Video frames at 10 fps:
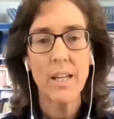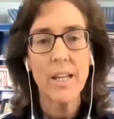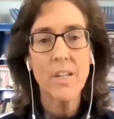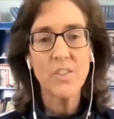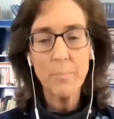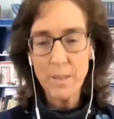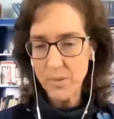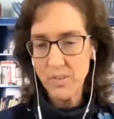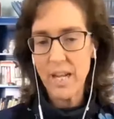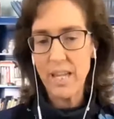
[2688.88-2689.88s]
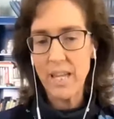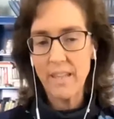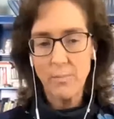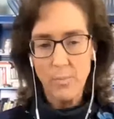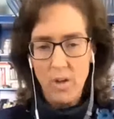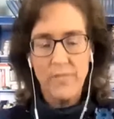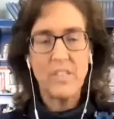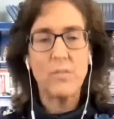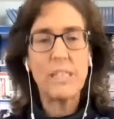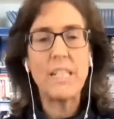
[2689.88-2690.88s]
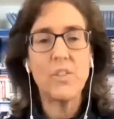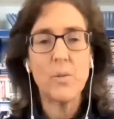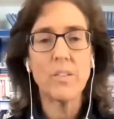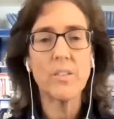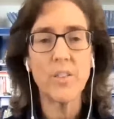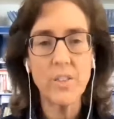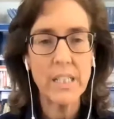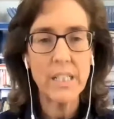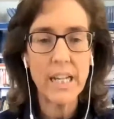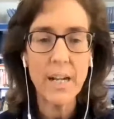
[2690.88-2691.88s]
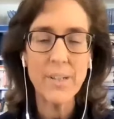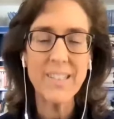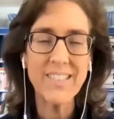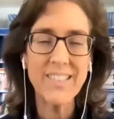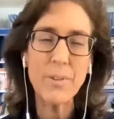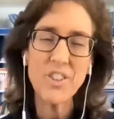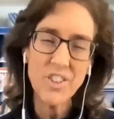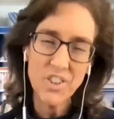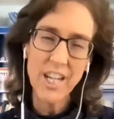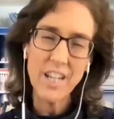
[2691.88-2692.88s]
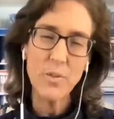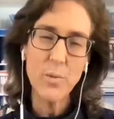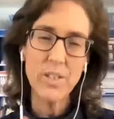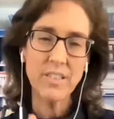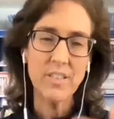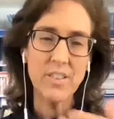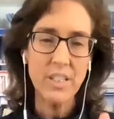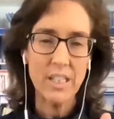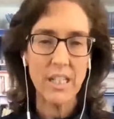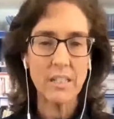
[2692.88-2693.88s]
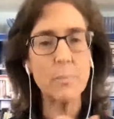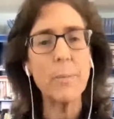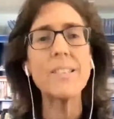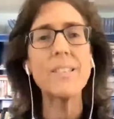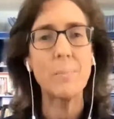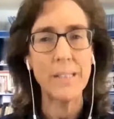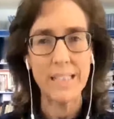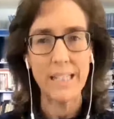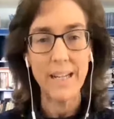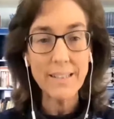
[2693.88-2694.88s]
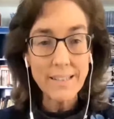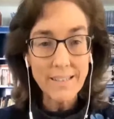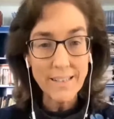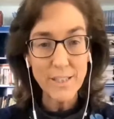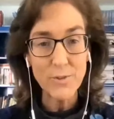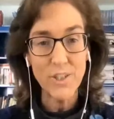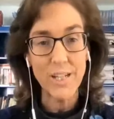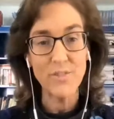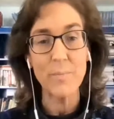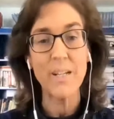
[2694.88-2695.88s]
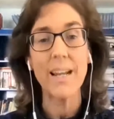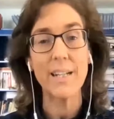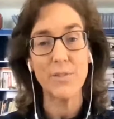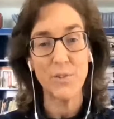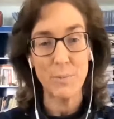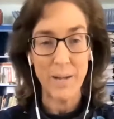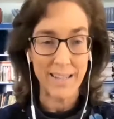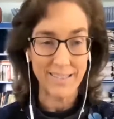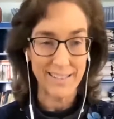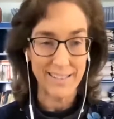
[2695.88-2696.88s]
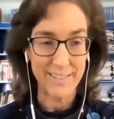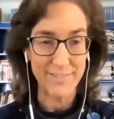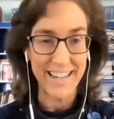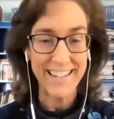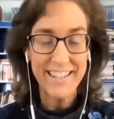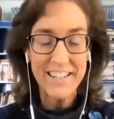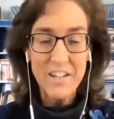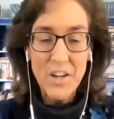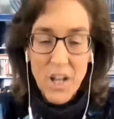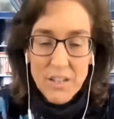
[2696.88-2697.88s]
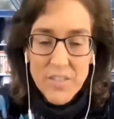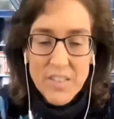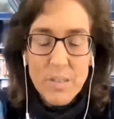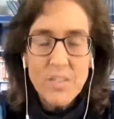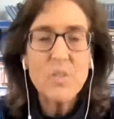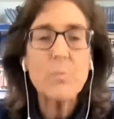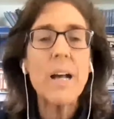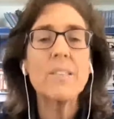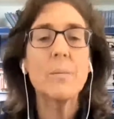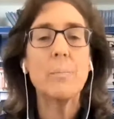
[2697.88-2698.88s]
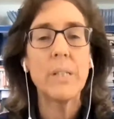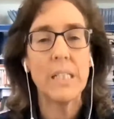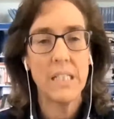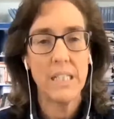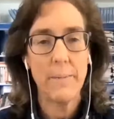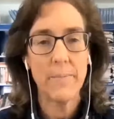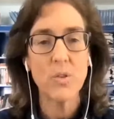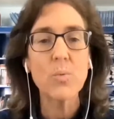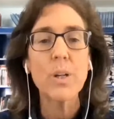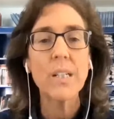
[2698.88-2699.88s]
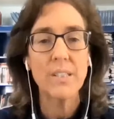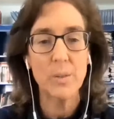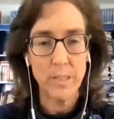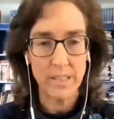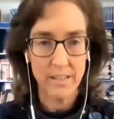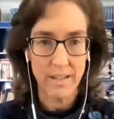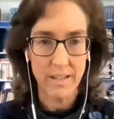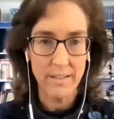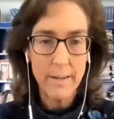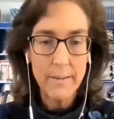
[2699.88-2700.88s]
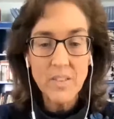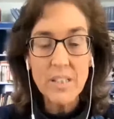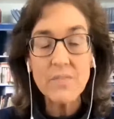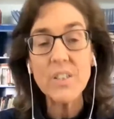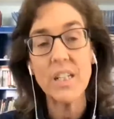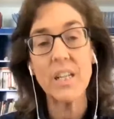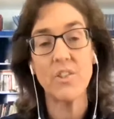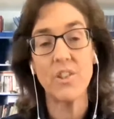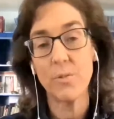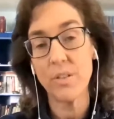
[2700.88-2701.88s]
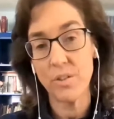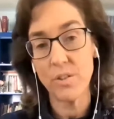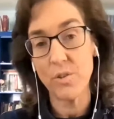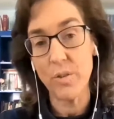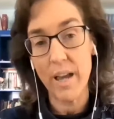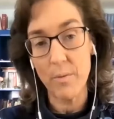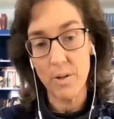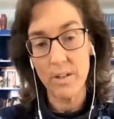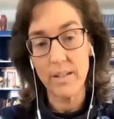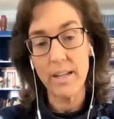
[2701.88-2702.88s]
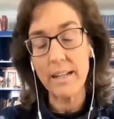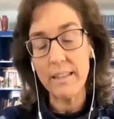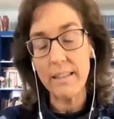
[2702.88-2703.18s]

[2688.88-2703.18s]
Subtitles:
Some people say that all of this leads to uncertainty. And I want to say, well, just change the word uncertainty to possibility. And suddenly you change from a negative to a positive, right? All of this means there's possibility. There's work to be done. There's an invitation to us to do that work. And I think